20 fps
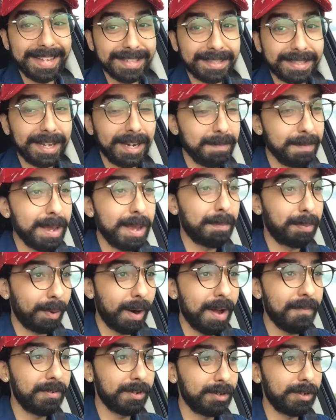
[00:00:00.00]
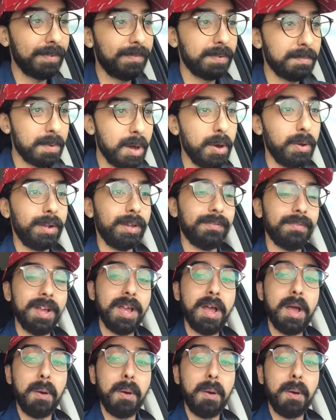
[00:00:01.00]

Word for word: it's going to be a profit driven motive.